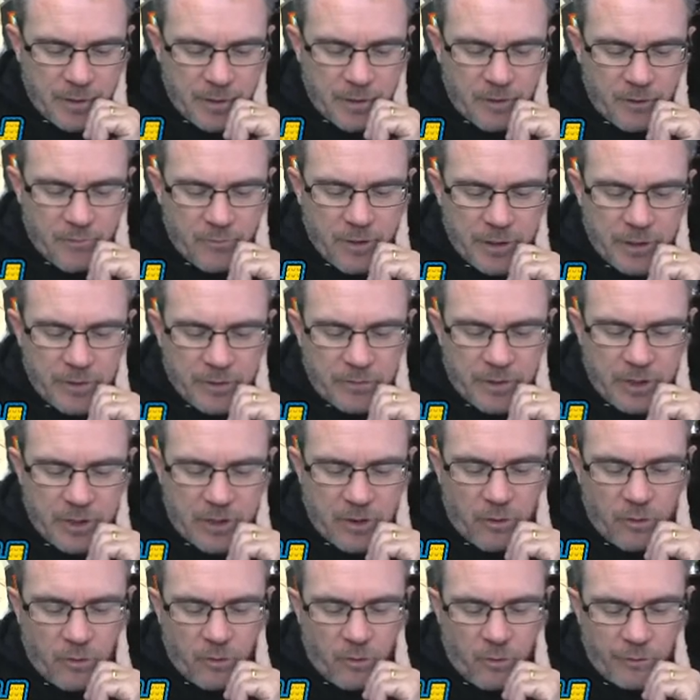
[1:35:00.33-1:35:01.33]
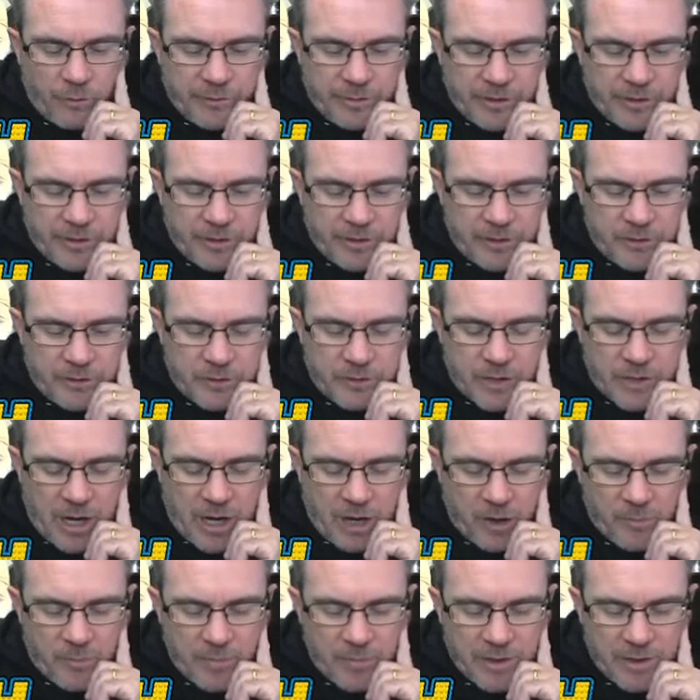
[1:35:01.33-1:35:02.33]
You want to do a cold and
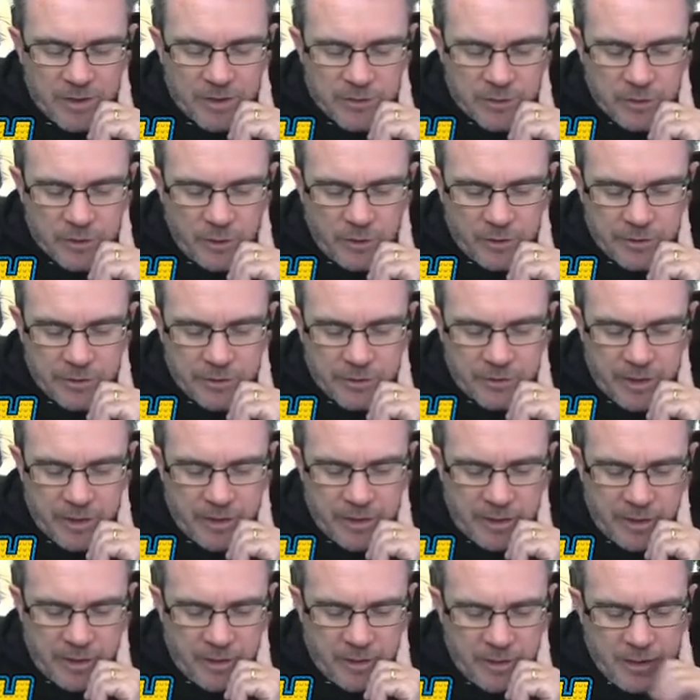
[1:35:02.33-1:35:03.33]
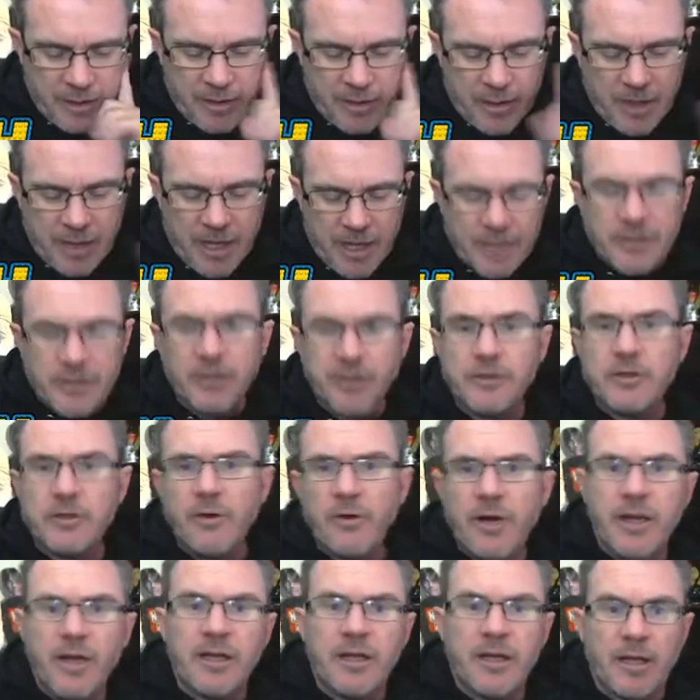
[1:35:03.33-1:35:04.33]
Ninjago mix? Sure, let's try that. Actually, let's go
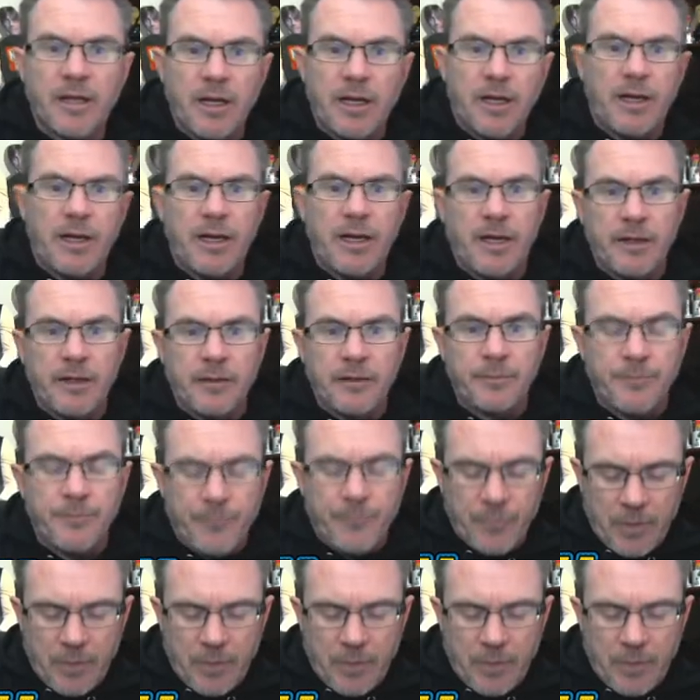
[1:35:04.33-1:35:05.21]
ahead and, uh, and